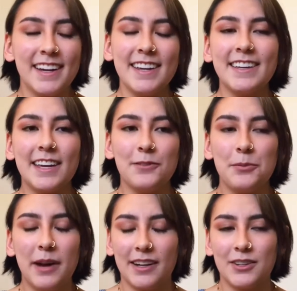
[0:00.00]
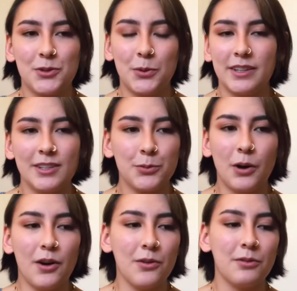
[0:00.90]
he gave you back in
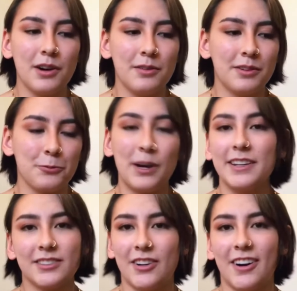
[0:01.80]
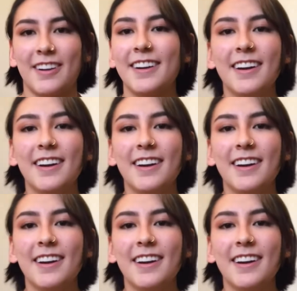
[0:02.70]
2012 of a race car,